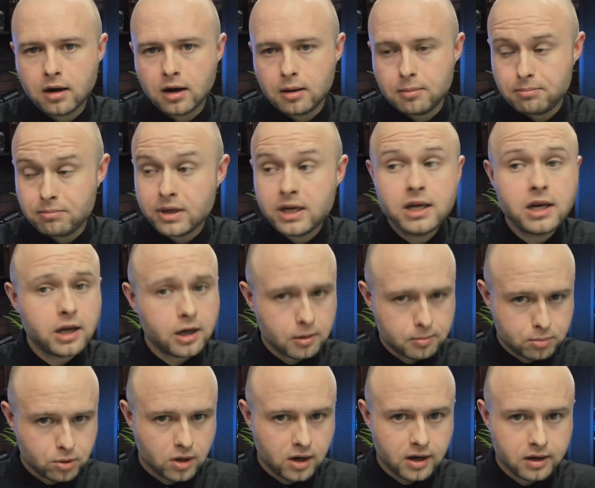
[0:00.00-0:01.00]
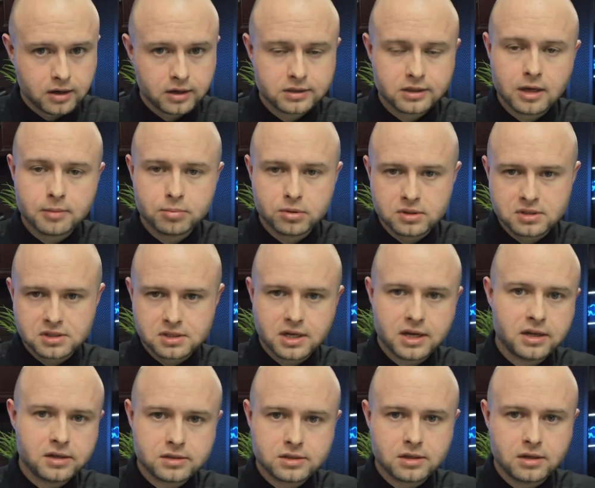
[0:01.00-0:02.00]
media product that
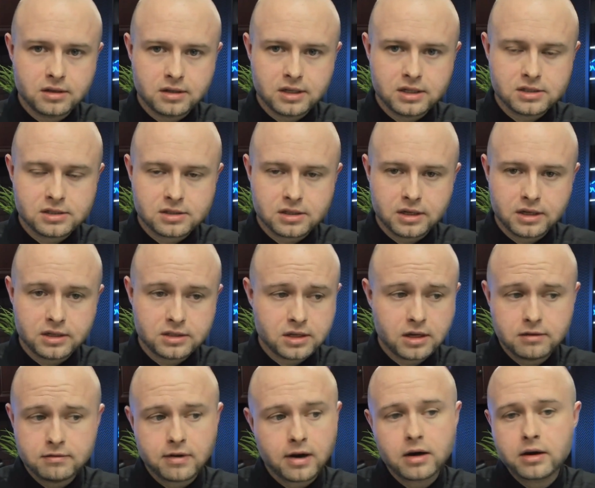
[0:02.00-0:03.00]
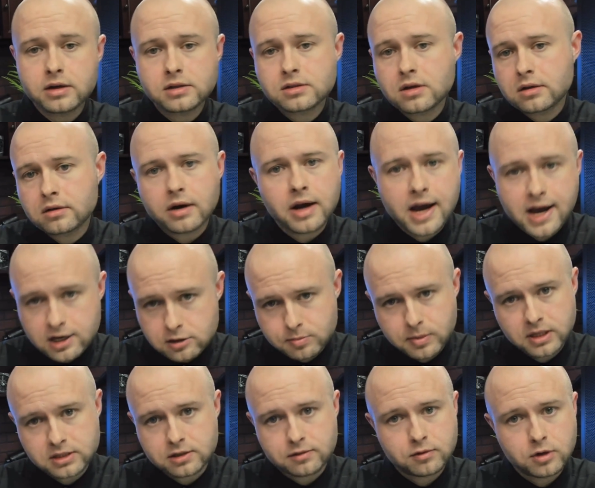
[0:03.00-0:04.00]
presents these things in various other
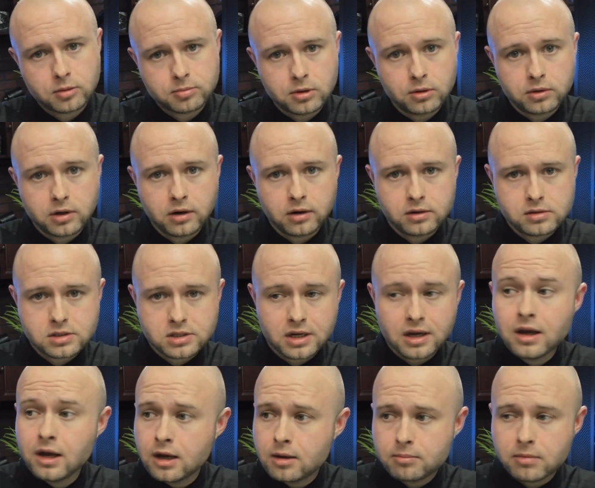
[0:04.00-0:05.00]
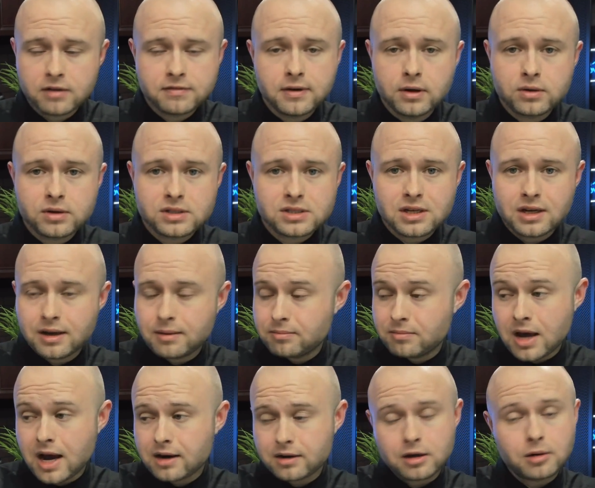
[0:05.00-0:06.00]
aspects of cryptocurrency. My focus, I'm
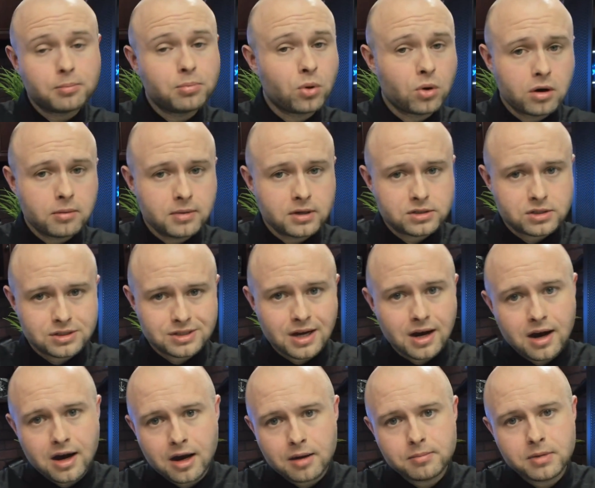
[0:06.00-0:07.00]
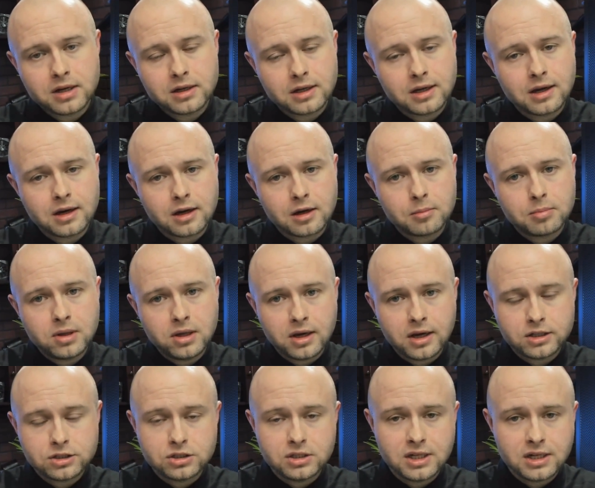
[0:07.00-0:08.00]
not going to pour a bunch of time into getting a
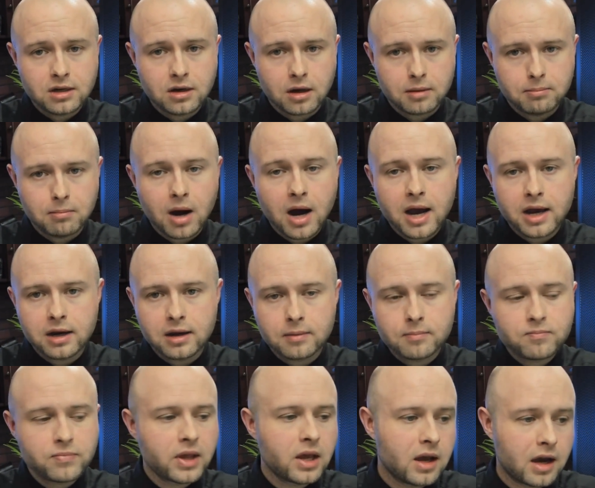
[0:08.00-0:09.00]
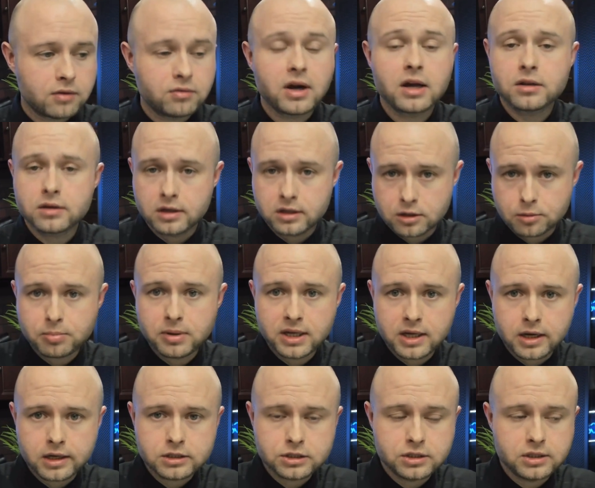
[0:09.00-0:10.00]
PhD on mining. I'd rather get the
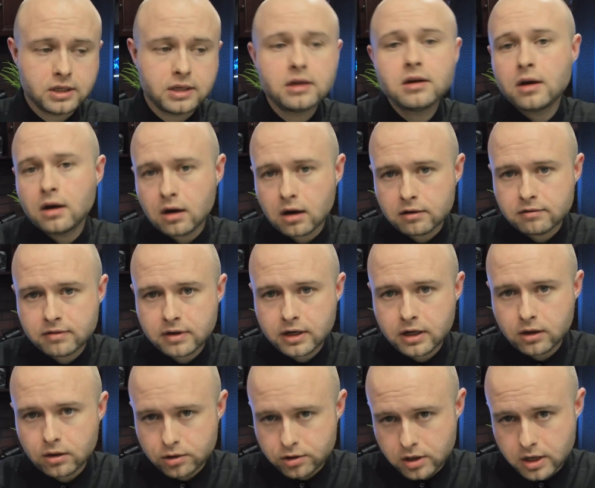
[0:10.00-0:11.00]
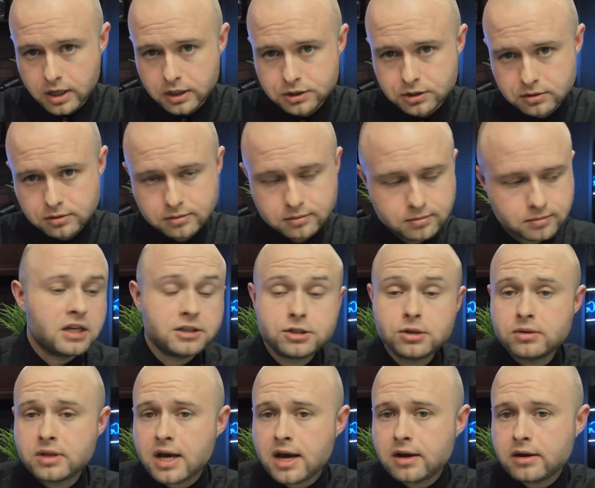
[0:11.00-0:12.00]
PhD on video creation. And
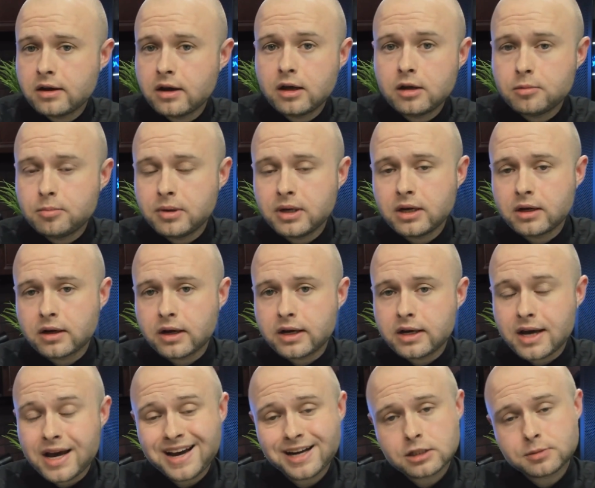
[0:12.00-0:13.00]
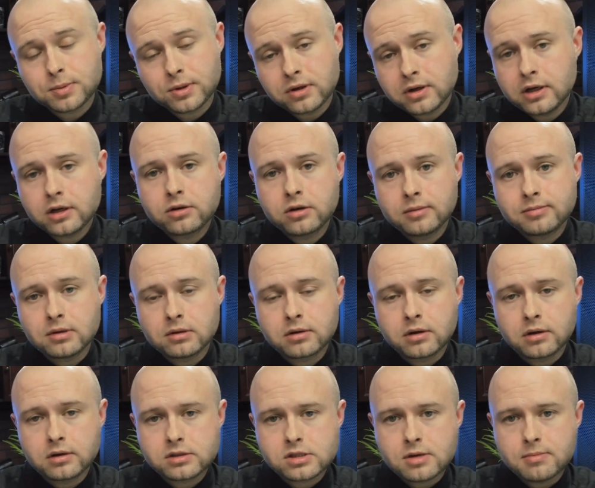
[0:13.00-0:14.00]
to that end, being an expert in
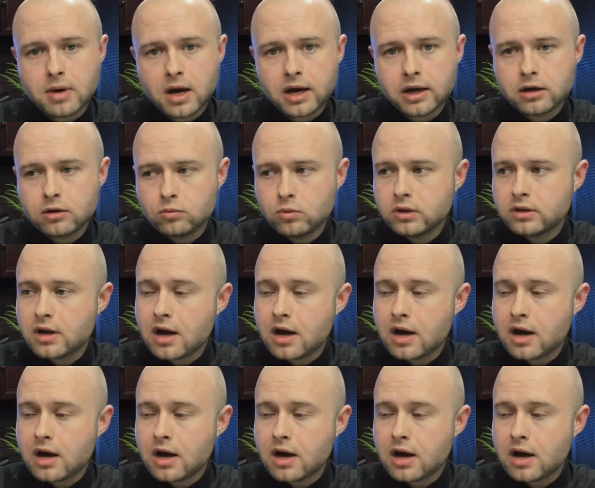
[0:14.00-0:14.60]
cryptocurrency mining would